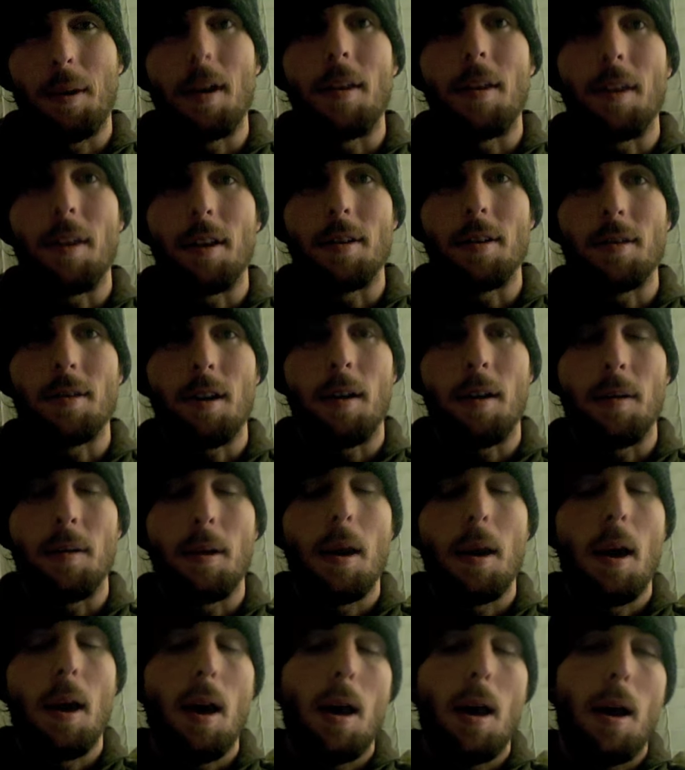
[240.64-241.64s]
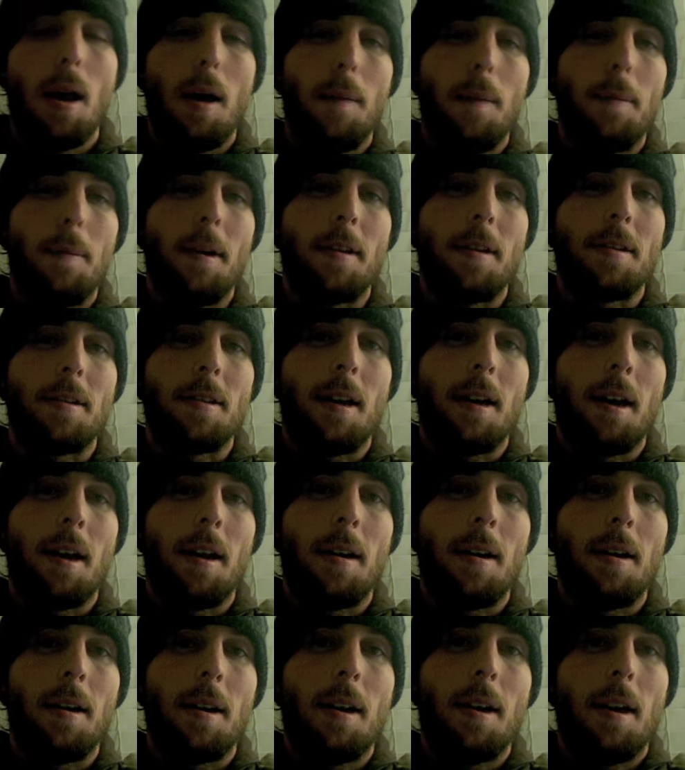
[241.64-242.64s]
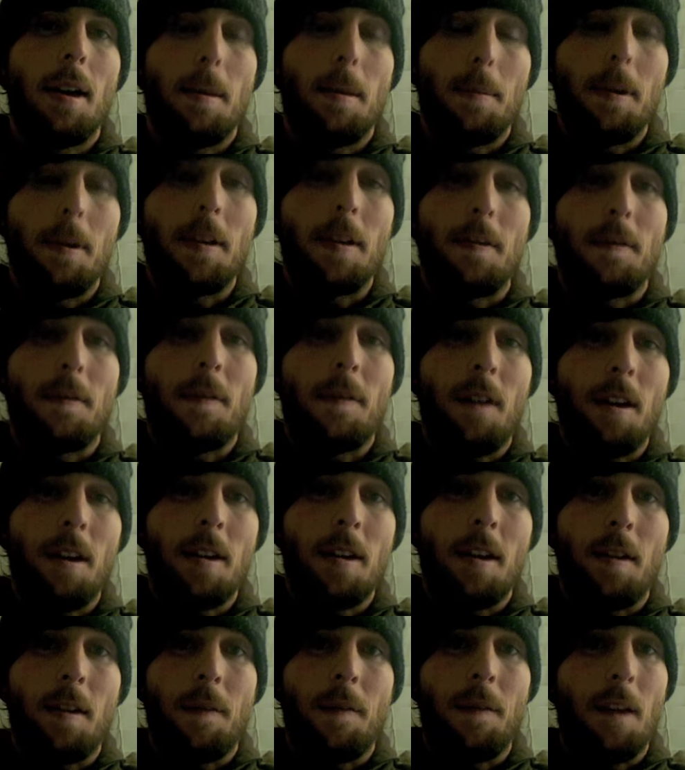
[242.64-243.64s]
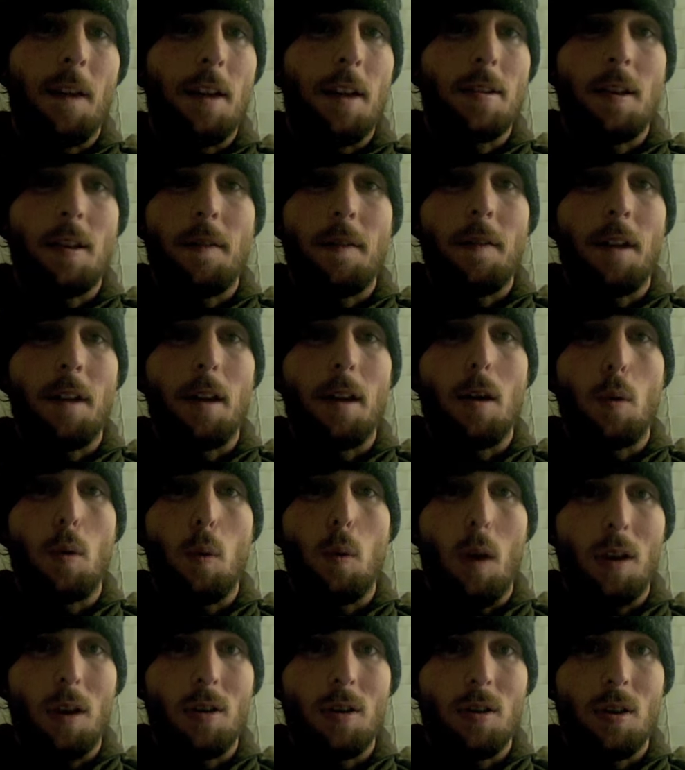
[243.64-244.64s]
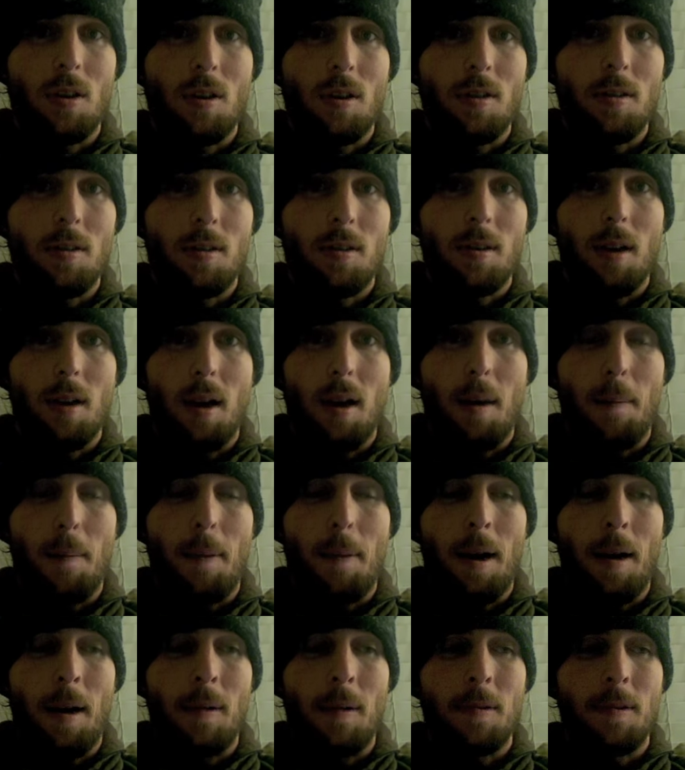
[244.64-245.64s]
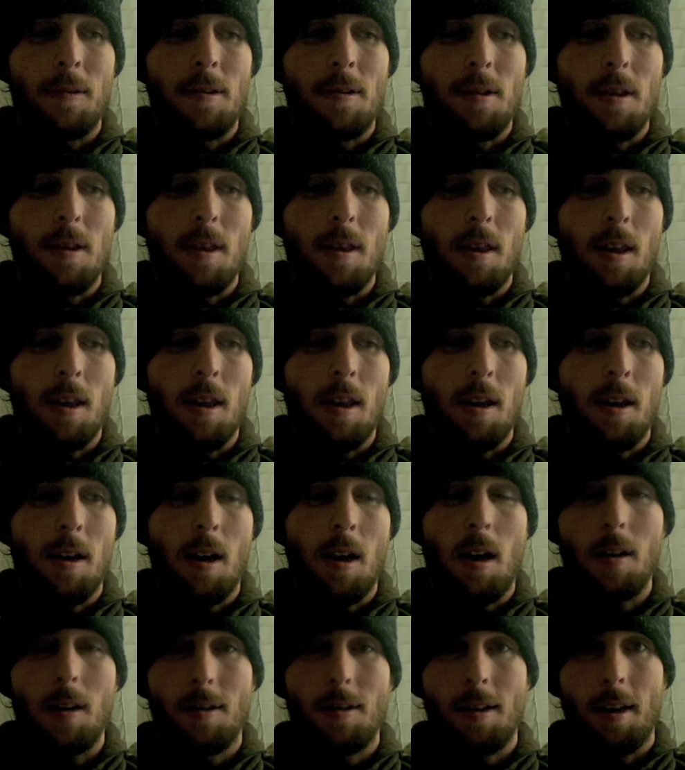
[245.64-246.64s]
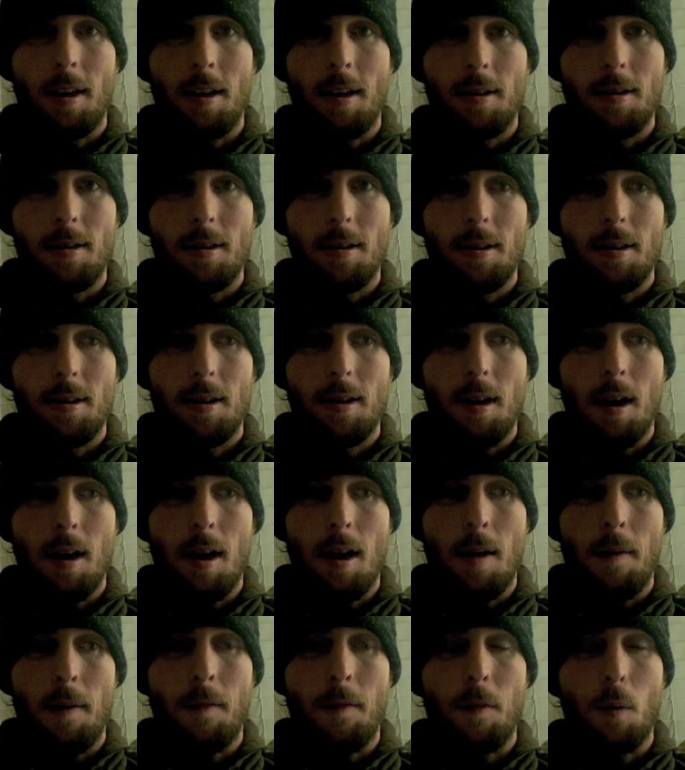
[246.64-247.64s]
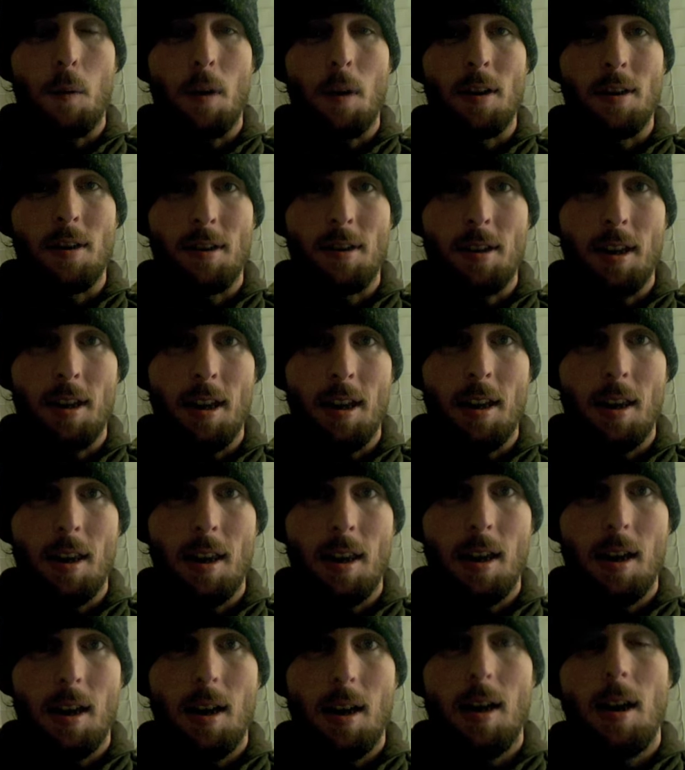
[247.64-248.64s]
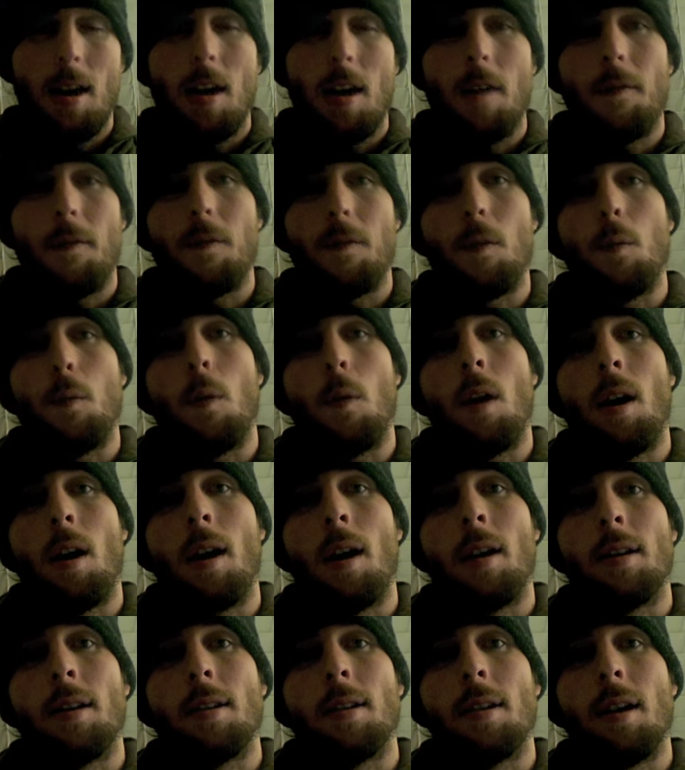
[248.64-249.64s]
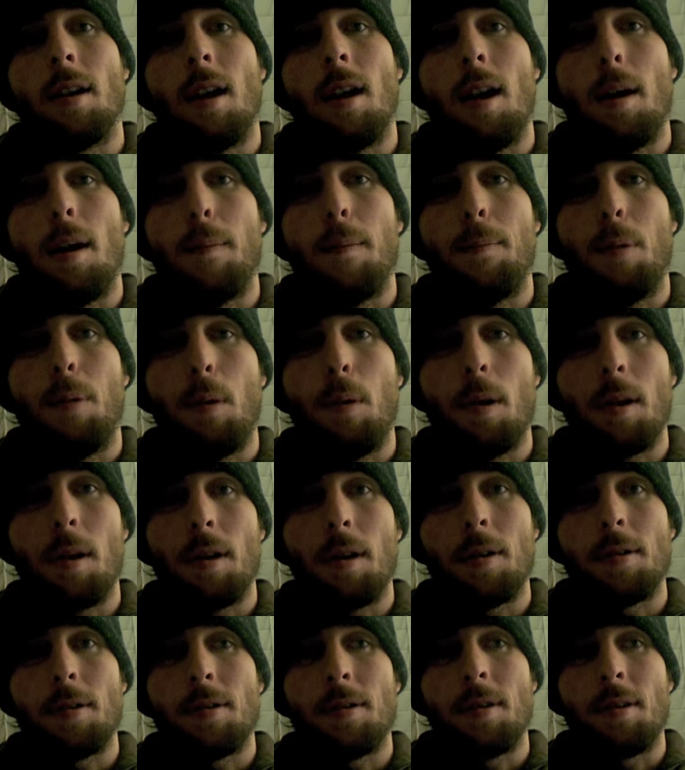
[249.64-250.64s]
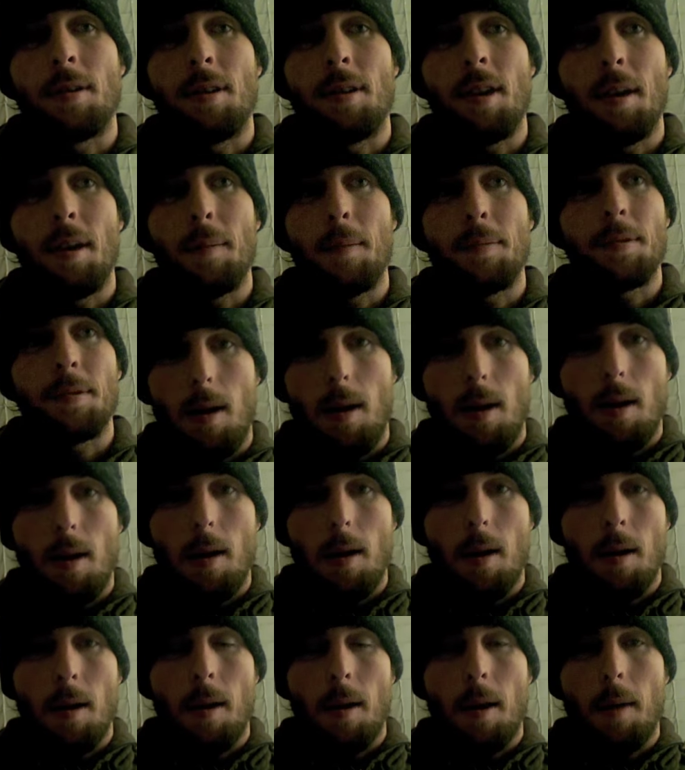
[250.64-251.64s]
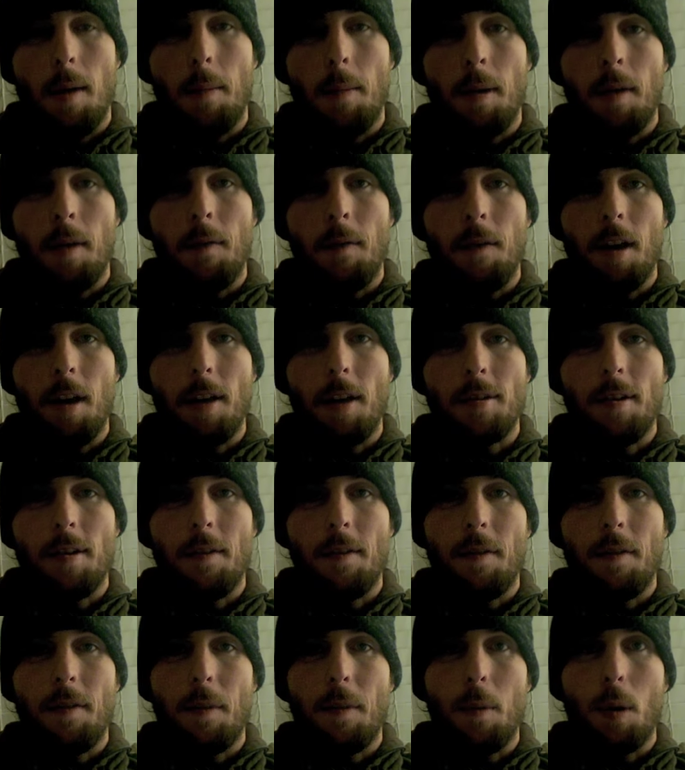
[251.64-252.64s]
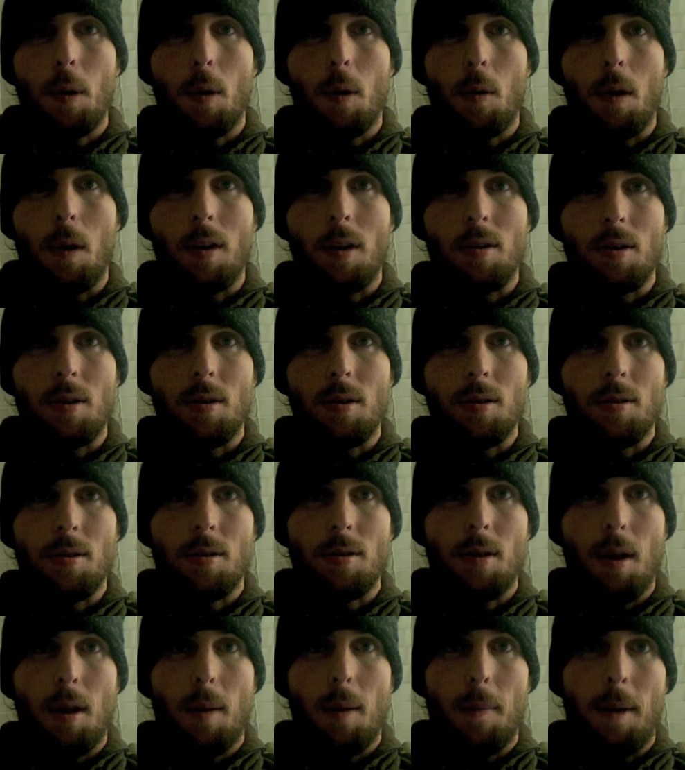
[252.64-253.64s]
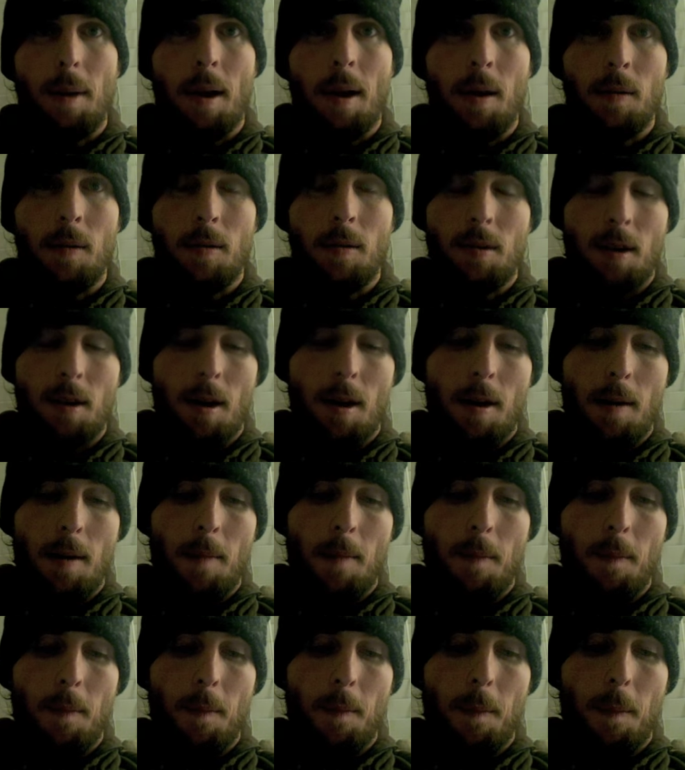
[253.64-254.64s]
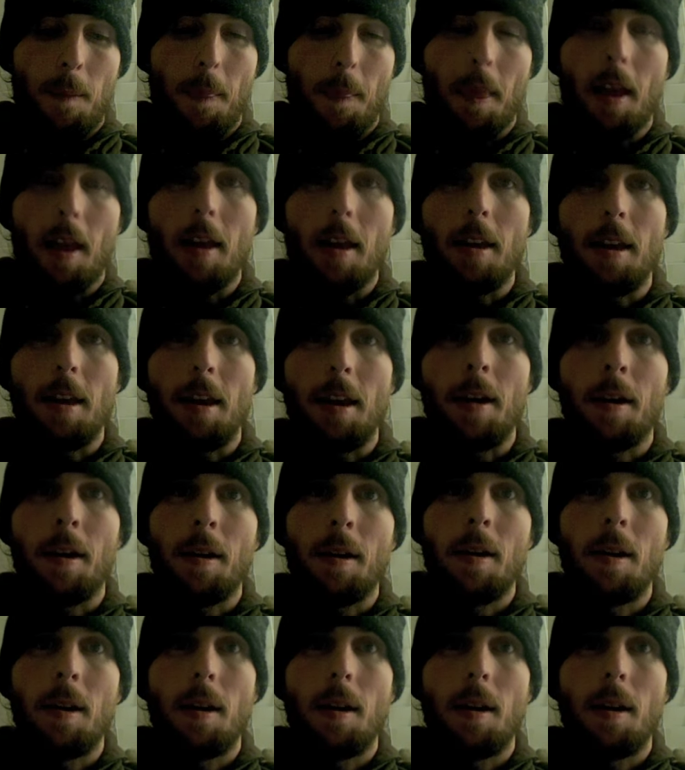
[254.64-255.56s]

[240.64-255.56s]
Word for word: i think it's called but uh, but it's fun if you guys have any questions about the content uh, if you want to see it you want uh, pointers and tips. Yeah, but if you guys have any more questions about um, gear